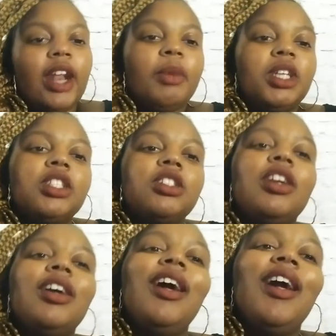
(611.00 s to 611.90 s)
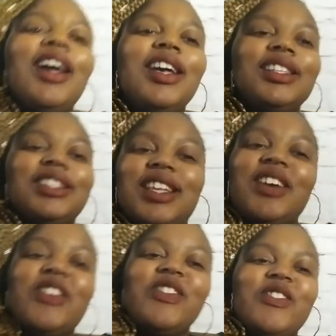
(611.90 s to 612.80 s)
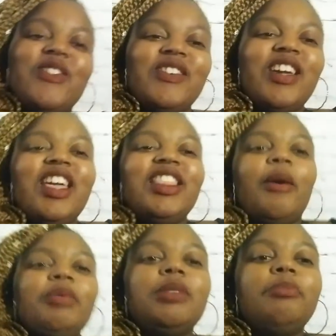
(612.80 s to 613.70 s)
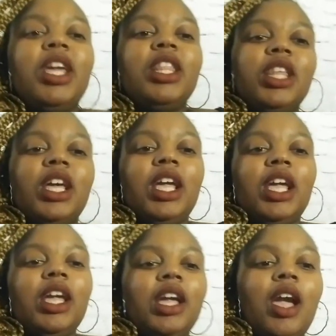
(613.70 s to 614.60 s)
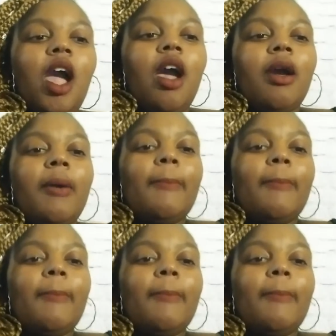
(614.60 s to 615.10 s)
I had a message. So, that was a big thing.